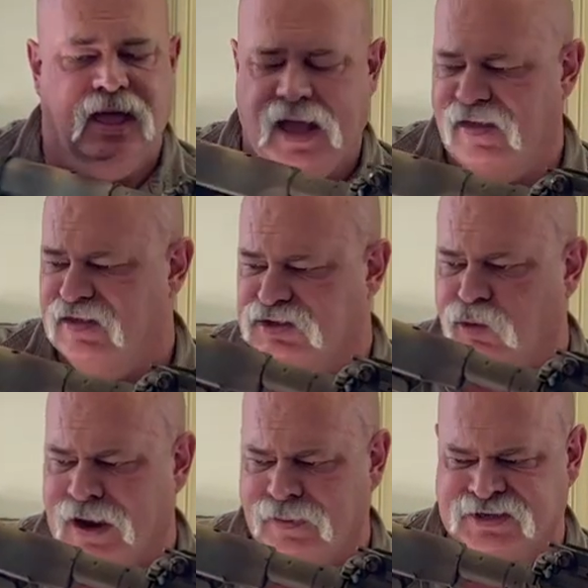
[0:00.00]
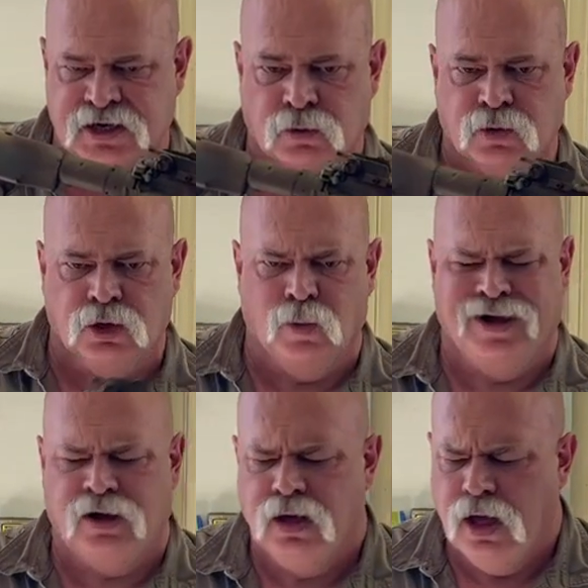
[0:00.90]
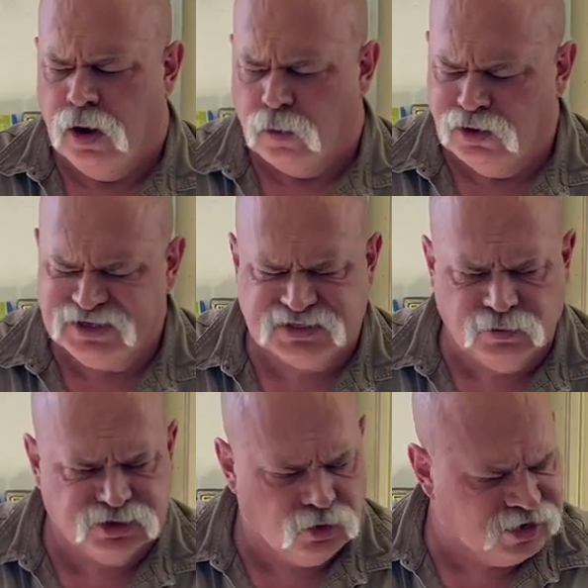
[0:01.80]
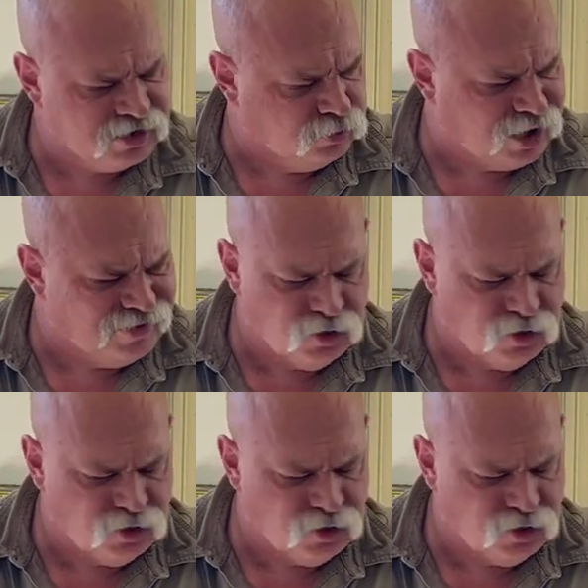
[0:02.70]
and this grabs it here really well. Really similar to a lot of the Bravo